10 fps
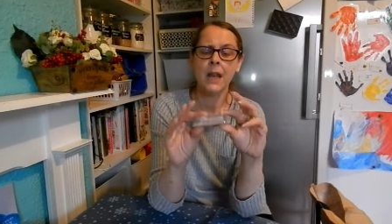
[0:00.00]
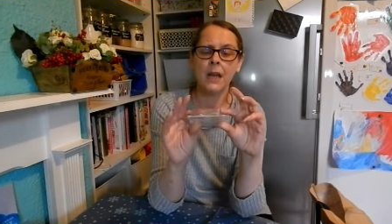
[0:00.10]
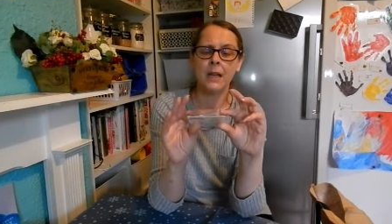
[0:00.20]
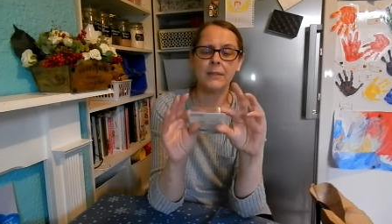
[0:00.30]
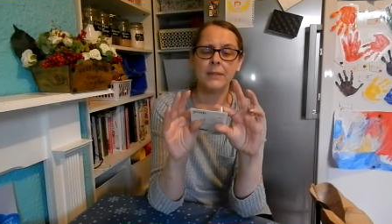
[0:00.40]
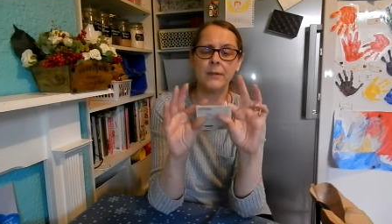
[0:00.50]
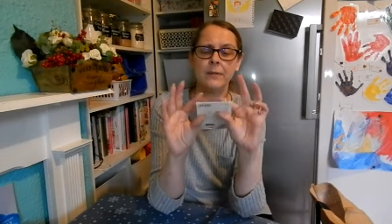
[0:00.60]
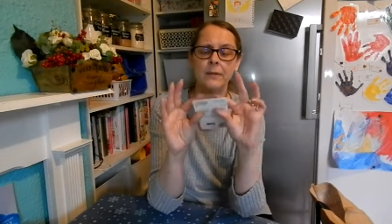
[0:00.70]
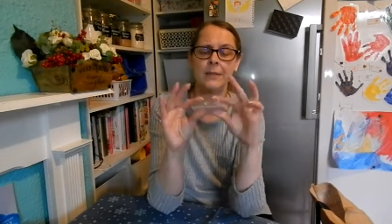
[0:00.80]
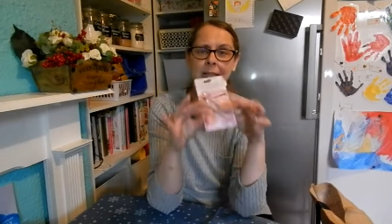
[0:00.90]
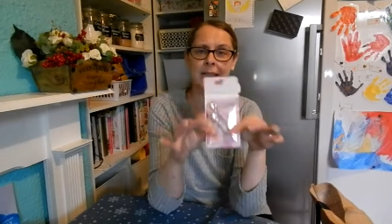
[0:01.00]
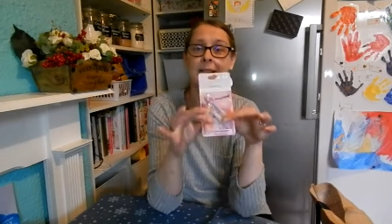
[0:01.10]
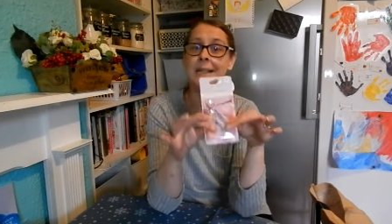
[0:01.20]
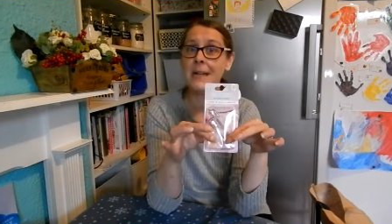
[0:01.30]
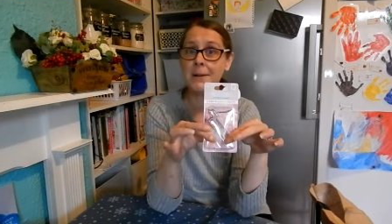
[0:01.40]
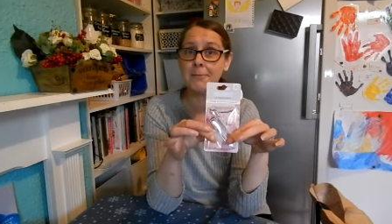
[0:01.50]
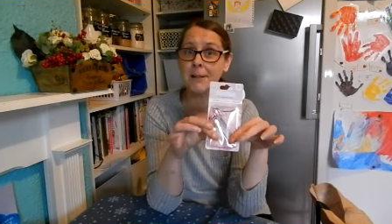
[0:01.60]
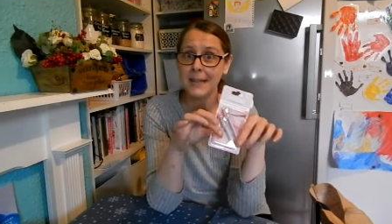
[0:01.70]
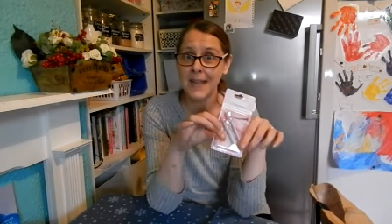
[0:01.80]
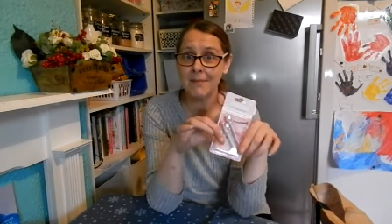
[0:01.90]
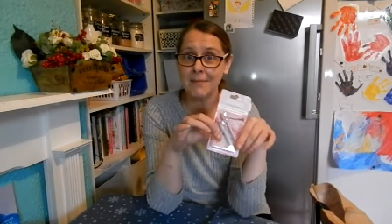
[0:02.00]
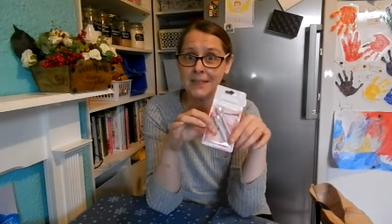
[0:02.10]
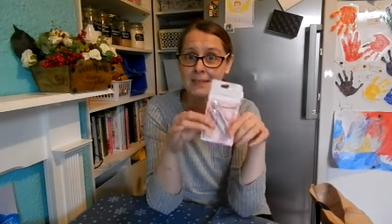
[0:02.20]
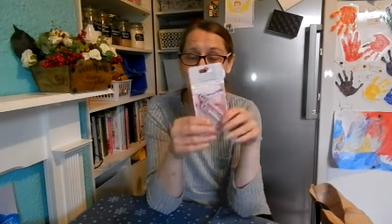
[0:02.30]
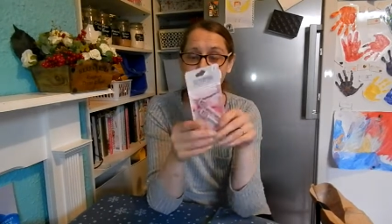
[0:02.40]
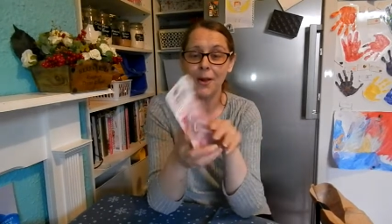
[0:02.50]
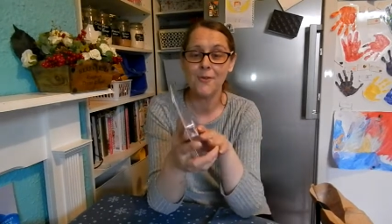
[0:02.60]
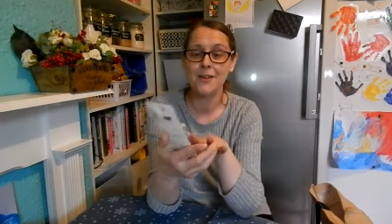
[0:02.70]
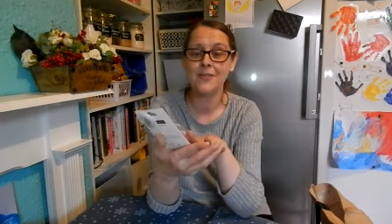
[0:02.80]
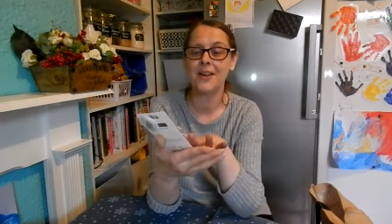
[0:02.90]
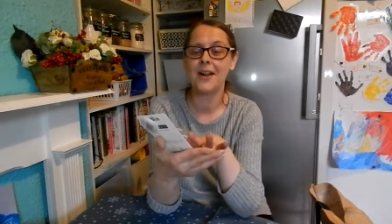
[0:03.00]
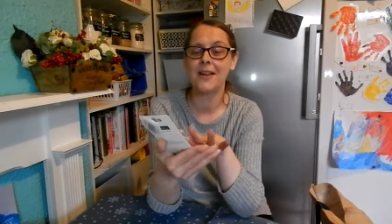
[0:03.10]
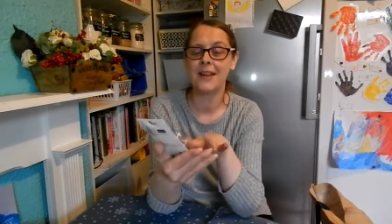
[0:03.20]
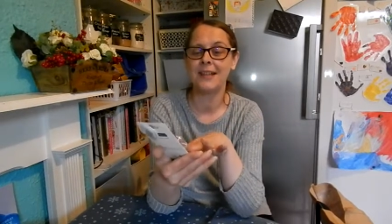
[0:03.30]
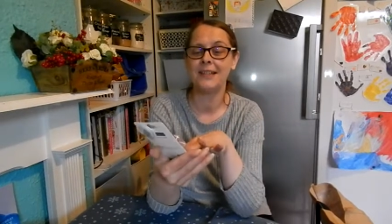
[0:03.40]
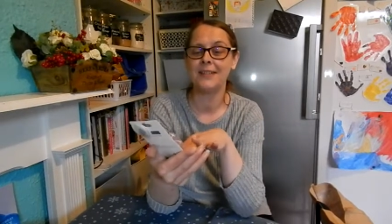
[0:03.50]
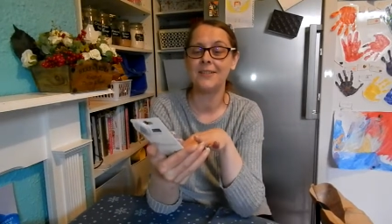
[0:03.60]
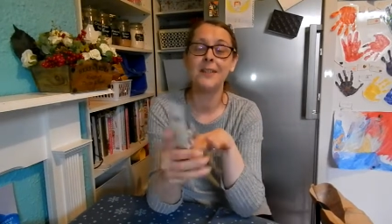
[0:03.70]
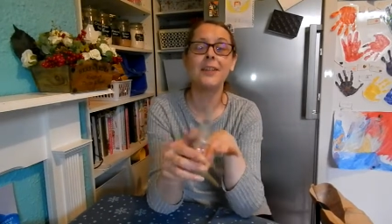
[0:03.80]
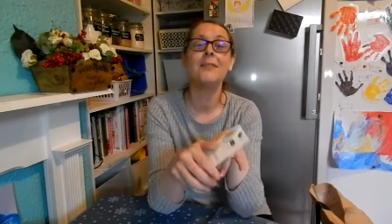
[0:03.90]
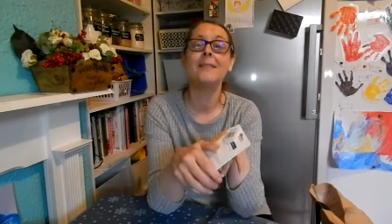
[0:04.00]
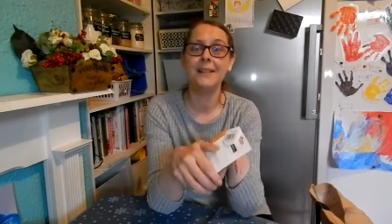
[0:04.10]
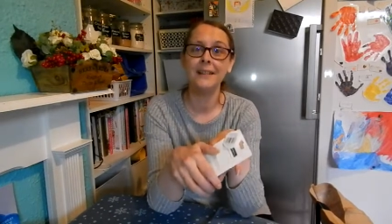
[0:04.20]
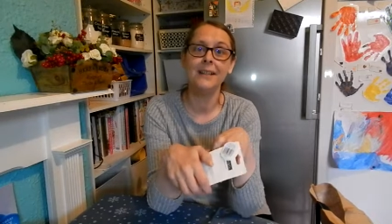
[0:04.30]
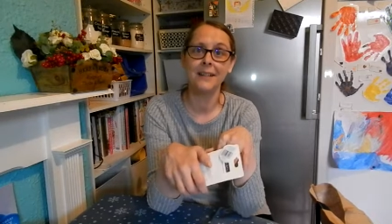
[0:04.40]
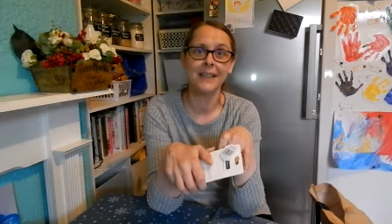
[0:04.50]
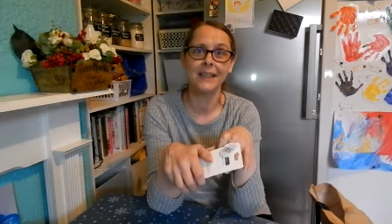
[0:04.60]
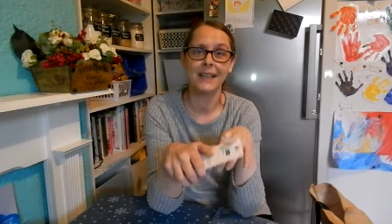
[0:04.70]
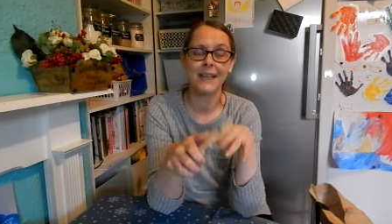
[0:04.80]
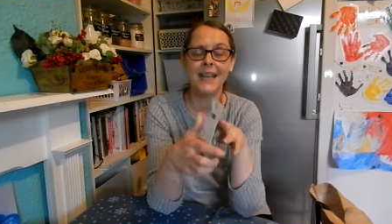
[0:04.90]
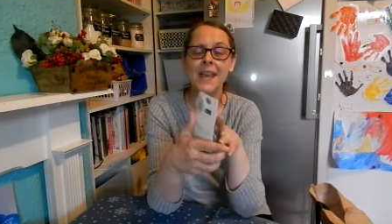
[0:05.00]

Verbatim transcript: Um, so I've deliberately kept this to show you guys. Aren't you lucky?